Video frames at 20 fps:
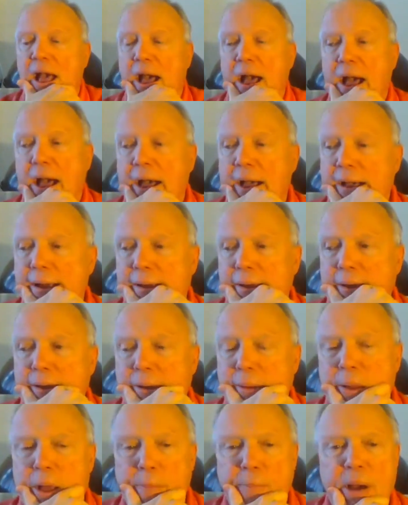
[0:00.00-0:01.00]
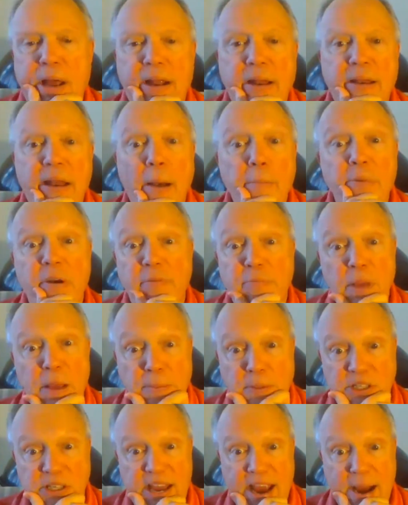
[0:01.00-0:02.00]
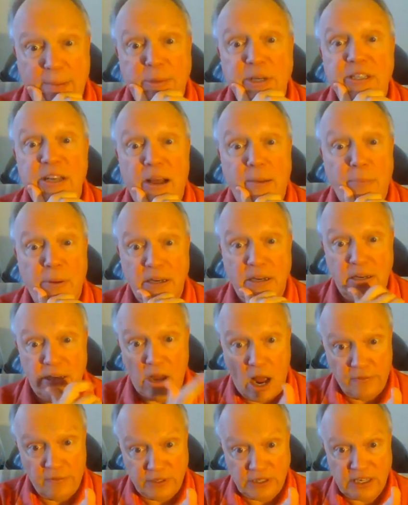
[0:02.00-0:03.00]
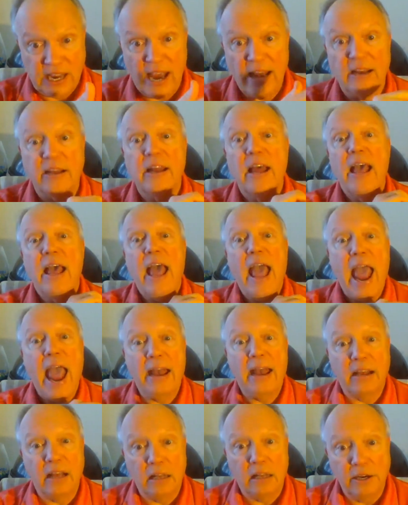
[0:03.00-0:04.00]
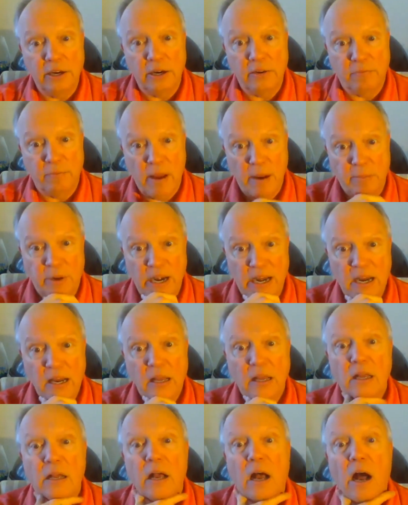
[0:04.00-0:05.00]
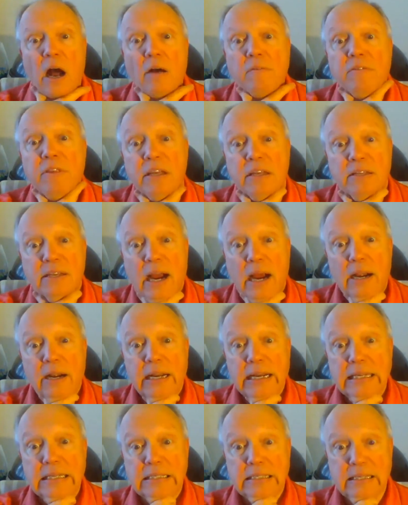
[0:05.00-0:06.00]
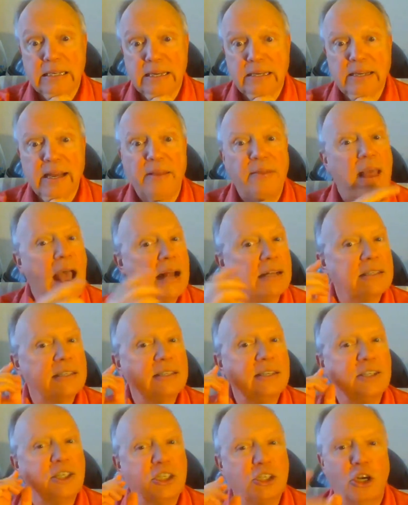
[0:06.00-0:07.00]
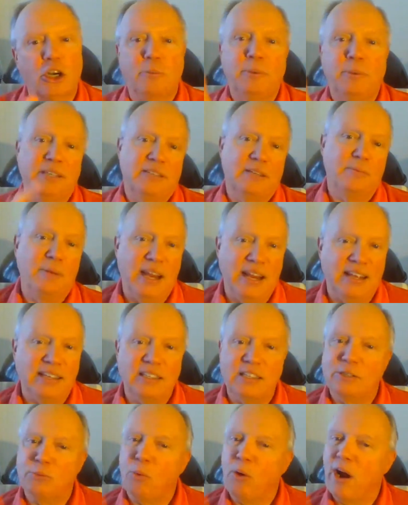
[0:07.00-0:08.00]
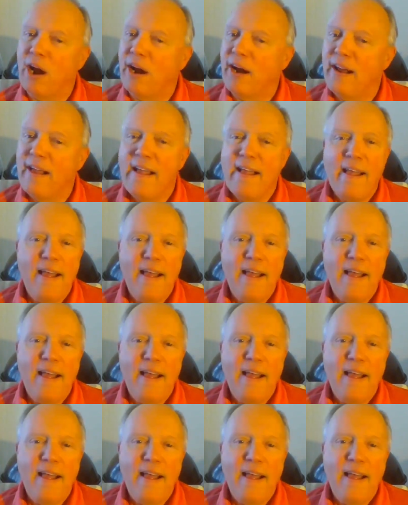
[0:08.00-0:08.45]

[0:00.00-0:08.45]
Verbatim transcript: uh, but a number of people's cameras have been confiscated and cleared of memory of the entire incident and that's disturbing to me this is where